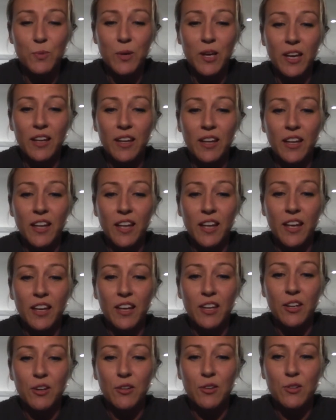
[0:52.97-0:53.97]
But
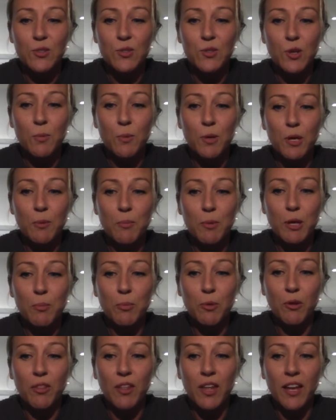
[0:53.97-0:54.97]
there's so many
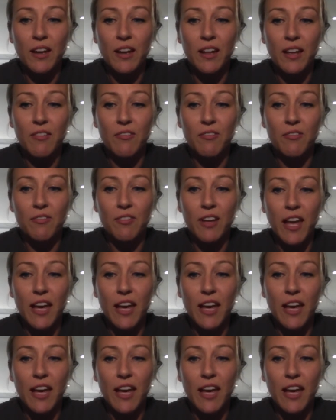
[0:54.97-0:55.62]
people that have